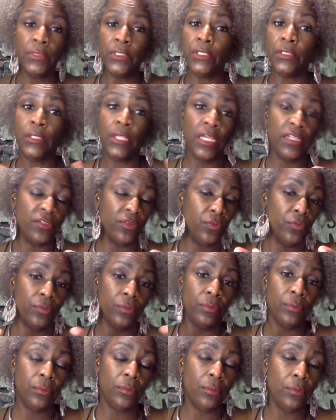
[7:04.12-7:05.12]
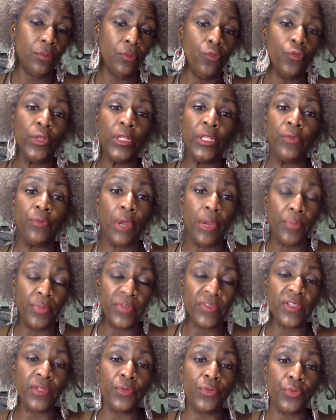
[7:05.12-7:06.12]
doesn't really
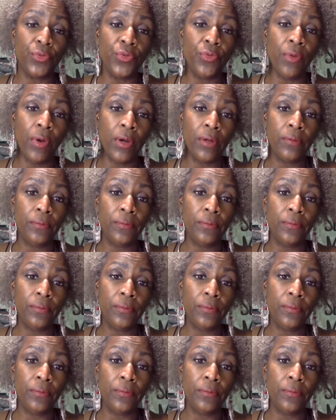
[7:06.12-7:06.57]
represent who you are.